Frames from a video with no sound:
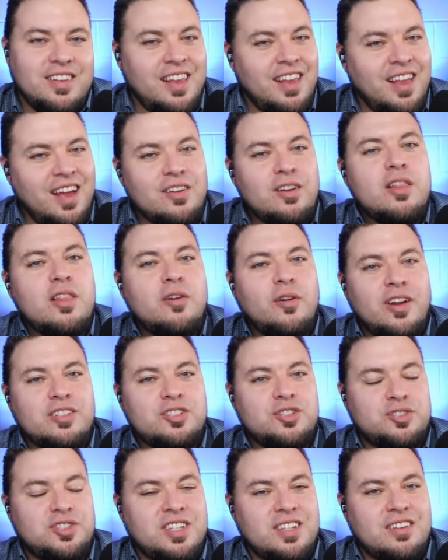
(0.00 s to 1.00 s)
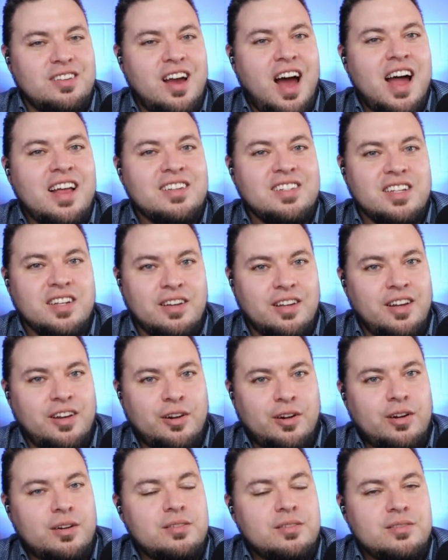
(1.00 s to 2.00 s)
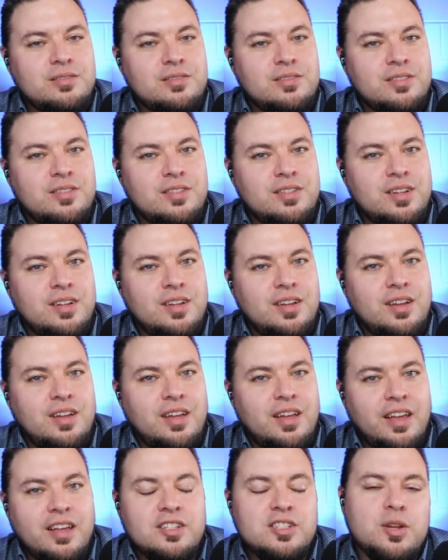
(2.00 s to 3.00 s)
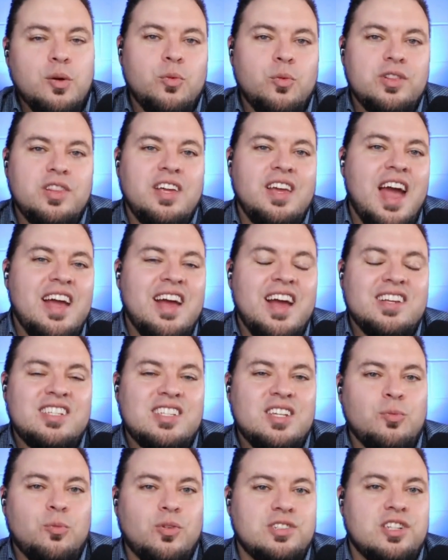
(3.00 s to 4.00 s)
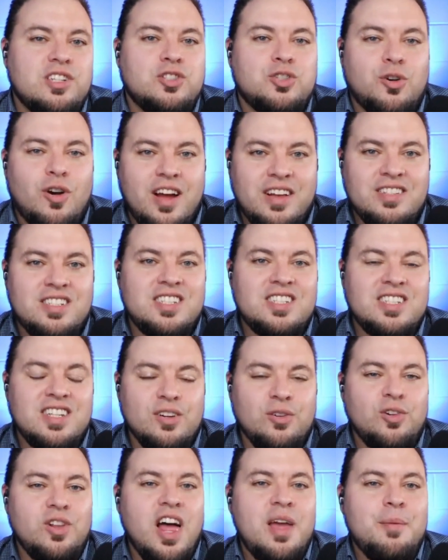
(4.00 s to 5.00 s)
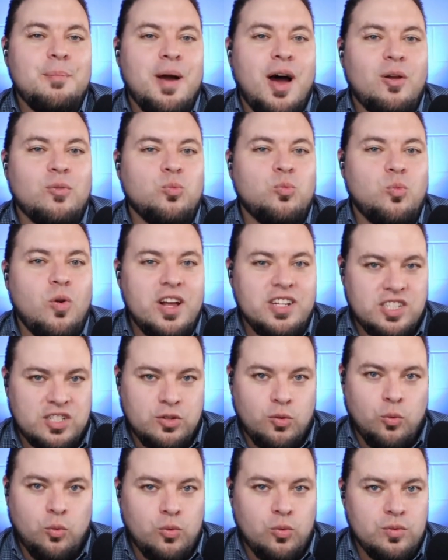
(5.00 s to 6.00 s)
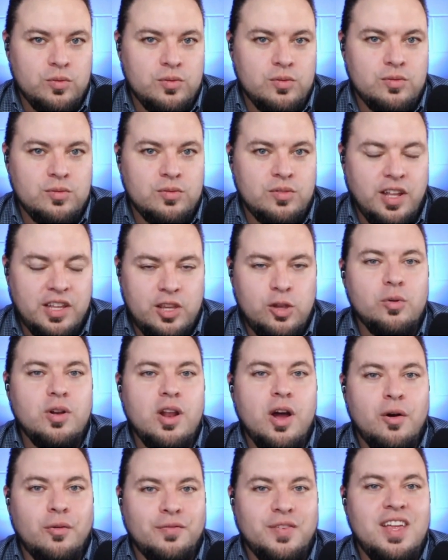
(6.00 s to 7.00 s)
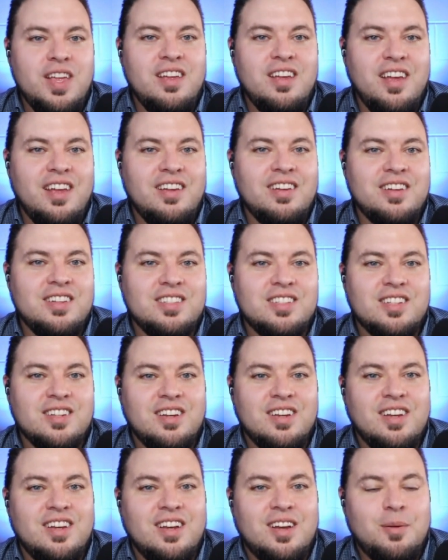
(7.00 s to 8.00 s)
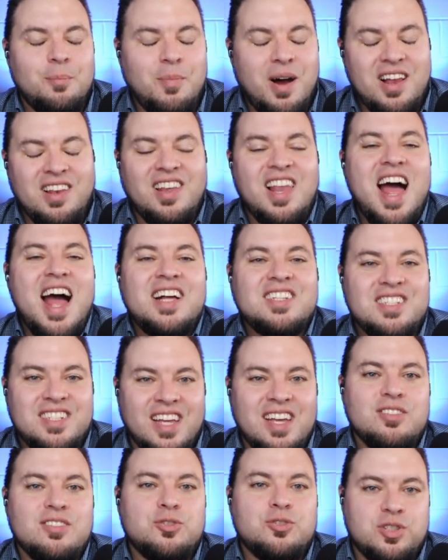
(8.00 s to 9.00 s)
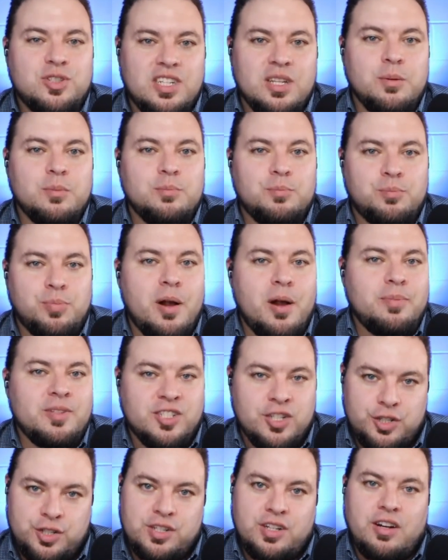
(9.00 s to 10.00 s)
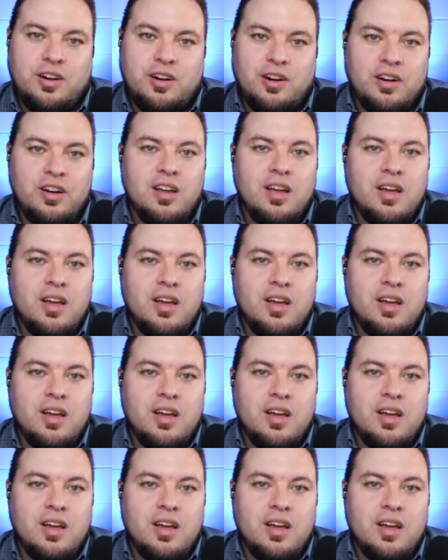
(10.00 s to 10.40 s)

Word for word: Another interesting idea here is would the AAC want to try and steal a Mountain West school? Like, UNLV is my last interesting proposition here.